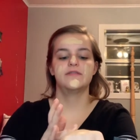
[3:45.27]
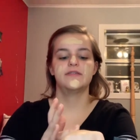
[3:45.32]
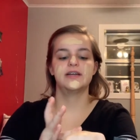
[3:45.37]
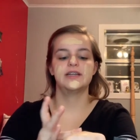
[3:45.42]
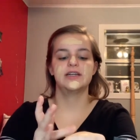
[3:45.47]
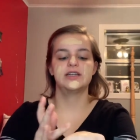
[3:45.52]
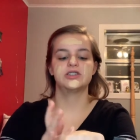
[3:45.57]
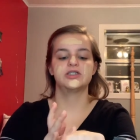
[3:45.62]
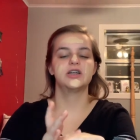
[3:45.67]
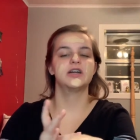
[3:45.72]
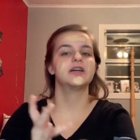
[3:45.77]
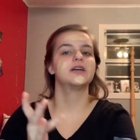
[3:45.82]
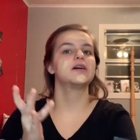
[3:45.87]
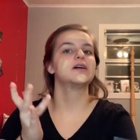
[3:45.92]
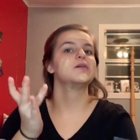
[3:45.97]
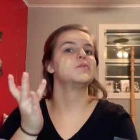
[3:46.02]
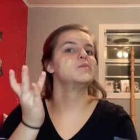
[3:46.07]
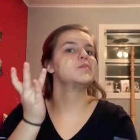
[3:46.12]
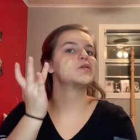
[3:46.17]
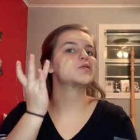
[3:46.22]
foundation I ain't
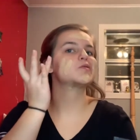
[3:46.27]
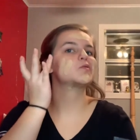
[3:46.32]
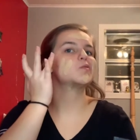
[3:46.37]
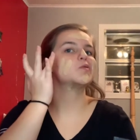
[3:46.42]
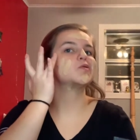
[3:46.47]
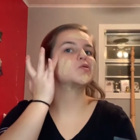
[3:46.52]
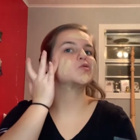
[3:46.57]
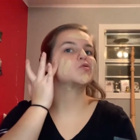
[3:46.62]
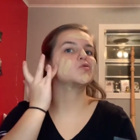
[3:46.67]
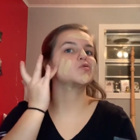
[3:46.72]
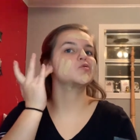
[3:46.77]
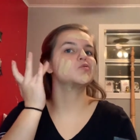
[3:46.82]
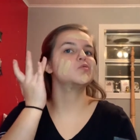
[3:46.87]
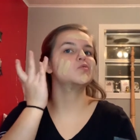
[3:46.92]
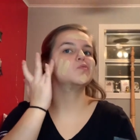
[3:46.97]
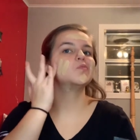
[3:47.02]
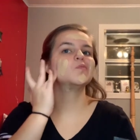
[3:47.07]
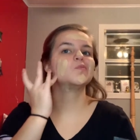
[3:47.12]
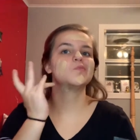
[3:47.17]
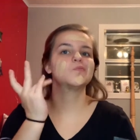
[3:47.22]
gonna mess with through
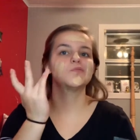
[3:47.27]
school.